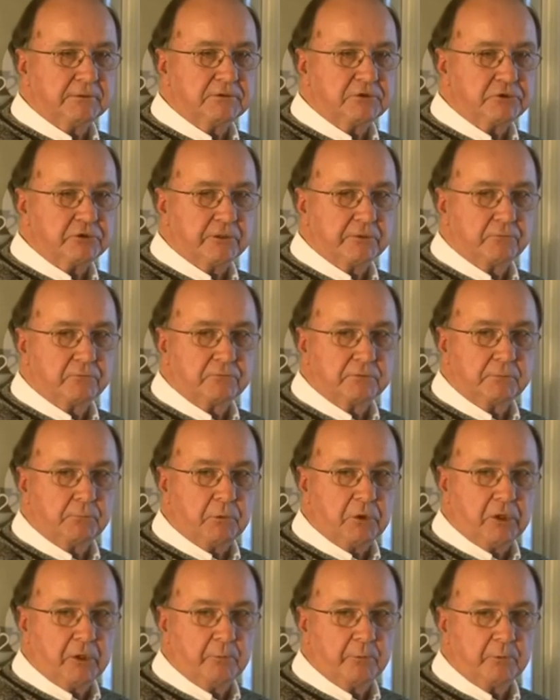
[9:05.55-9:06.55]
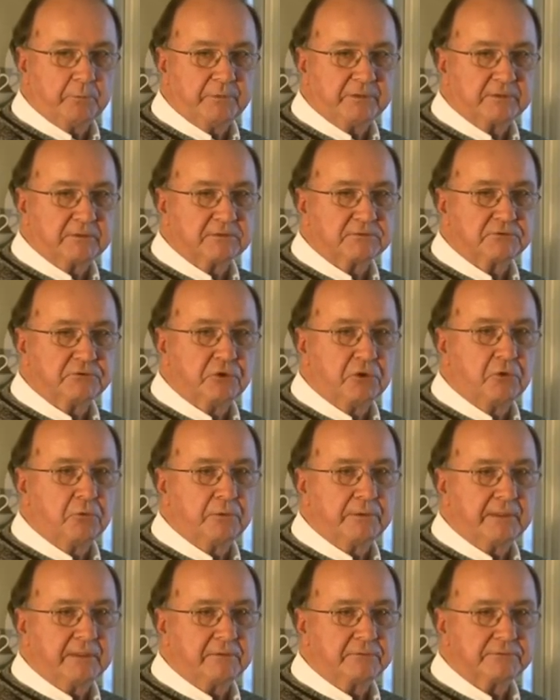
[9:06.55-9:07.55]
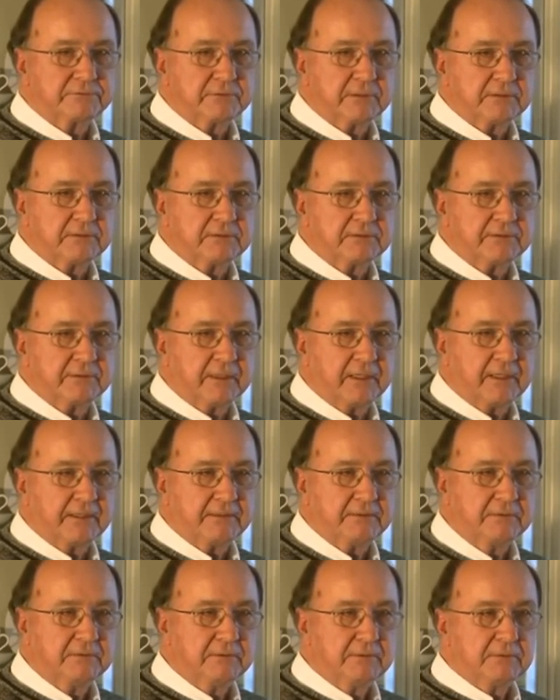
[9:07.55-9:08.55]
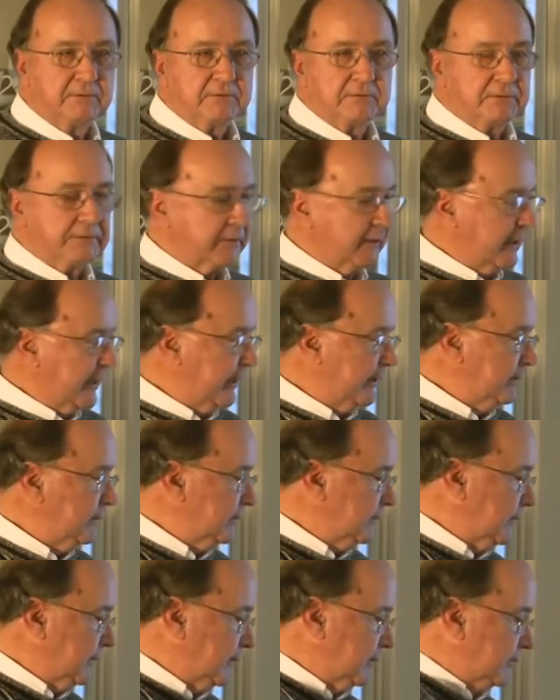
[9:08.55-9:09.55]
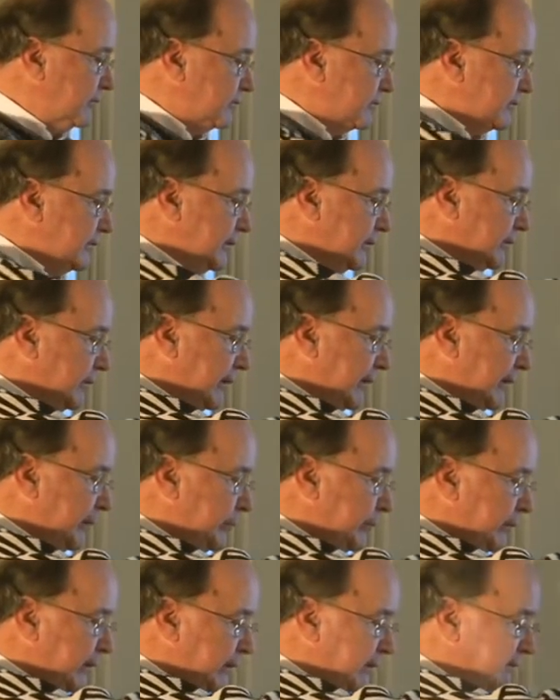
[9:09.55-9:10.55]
in general in Marlboro because no one else had the die. The die, you see it right up here,